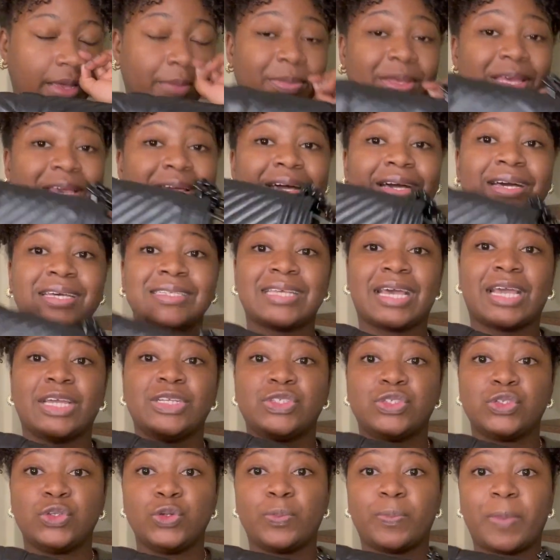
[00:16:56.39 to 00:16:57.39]
because I
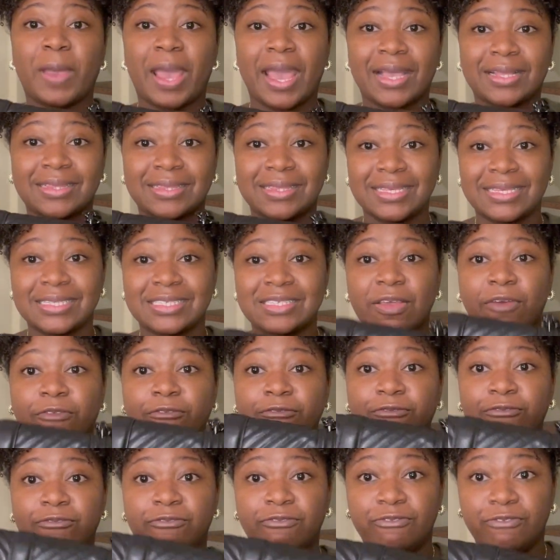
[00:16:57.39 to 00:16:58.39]
do pack this
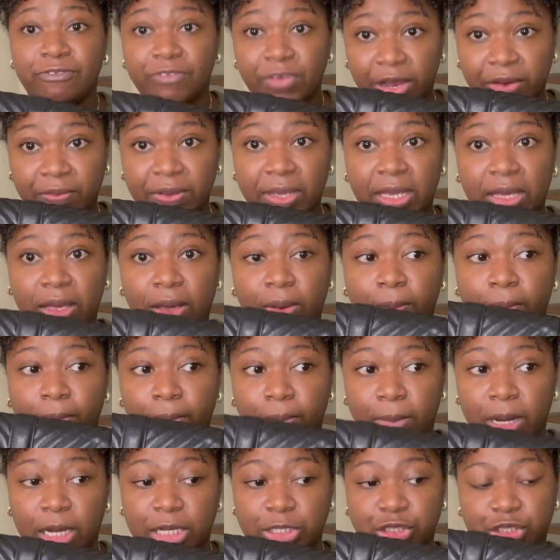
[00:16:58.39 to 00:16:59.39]
very
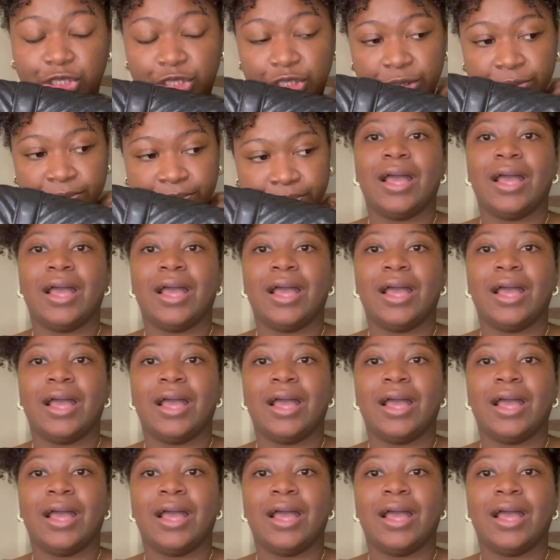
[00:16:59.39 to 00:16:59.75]
much.